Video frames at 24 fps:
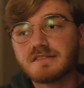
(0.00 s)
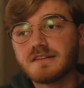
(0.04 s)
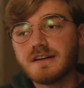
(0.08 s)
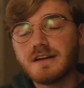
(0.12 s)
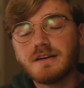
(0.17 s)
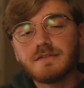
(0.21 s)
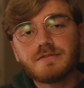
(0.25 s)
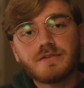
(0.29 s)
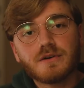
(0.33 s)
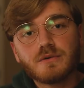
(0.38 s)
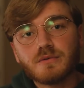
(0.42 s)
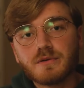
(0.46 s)

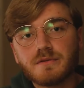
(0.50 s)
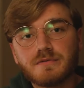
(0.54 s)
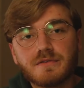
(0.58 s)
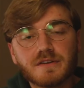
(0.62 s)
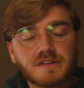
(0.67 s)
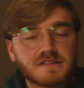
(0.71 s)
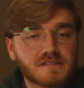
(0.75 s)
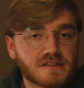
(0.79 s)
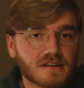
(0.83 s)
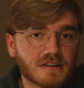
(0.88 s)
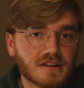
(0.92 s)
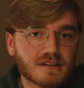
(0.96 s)
see if it would
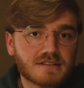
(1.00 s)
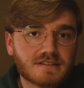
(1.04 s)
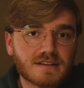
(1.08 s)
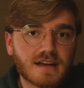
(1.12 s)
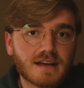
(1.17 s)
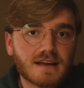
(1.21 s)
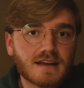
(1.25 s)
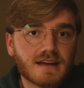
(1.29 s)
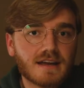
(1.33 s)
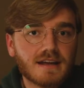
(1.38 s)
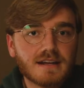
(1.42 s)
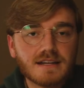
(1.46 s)

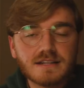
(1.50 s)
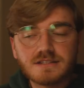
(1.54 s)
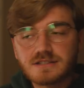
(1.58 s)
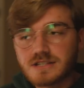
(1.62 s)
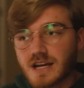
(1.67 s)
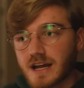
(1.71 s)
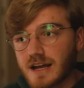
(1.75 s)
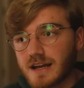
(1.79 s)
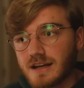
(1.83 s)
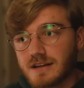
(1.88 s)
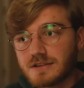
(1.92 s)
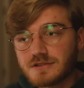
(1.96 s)
facilitate any
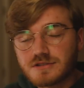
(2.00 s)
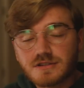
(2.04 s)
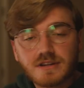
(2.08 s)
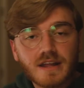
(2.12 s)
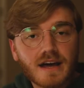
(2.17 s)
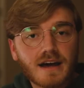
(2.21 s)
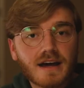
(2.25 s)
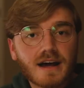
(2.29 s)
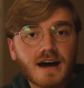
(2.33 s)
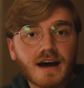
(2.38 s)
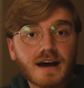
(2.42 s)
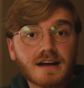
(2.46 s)
change
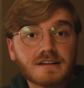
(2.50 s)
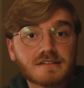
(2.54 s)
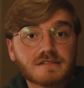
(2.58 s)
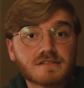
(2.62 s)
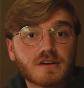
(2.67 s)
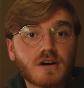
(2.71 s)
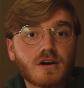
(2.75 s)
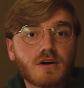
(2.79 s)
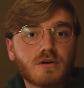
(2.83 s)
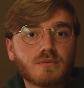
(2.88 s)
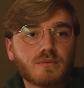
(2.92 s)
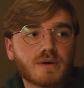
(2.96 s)
that I
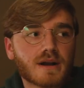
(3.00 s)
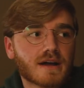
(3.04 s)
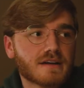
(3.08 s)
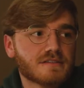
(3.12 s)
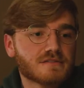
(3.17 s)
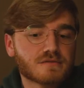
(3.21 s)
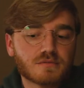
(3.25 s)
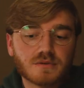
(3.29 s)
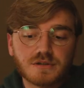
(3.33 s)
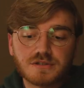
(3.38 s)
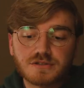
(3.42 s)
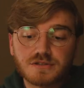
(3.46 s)
saw when I
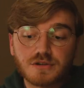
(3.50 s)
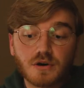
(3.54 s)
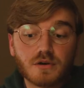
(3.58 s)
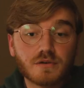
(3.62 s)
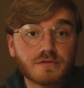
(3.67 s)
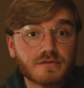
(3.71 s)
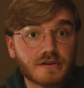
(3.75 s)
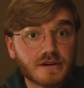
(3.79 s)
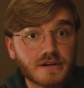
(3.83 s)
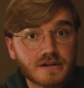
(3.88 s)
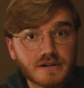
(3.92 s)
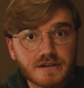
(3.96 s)
switched
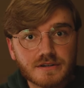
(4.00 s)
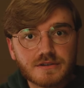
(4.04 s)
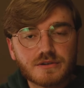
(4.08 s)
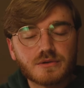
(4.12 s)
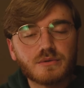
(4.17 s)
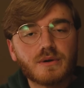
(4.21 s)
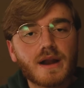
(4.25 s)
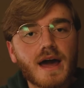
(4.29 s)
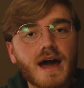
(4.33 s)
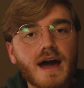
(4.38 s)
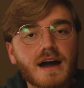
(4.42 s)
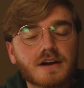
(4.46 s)
over
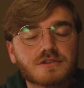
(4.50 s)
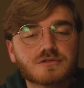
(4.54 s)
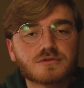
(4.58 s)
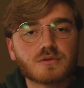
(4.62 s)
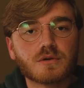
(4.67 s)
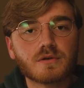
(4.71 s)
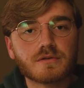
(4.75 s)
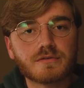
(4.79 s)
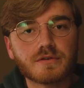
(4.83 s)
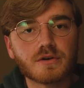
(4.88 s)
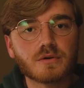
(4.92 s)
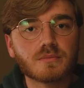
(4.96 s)
to an
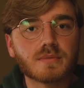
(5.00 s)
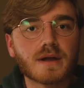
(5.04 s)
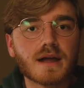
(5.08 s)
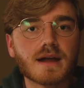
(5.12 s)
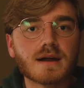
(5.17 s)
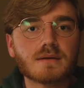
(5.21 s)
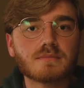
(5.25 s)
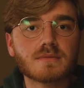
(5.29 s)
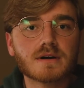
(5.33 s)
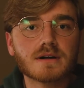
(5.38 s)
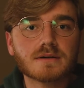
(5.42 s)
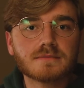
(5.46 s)
actual film
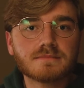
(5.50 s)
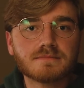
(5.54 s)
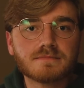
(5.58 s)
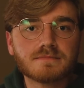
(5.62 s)
camera.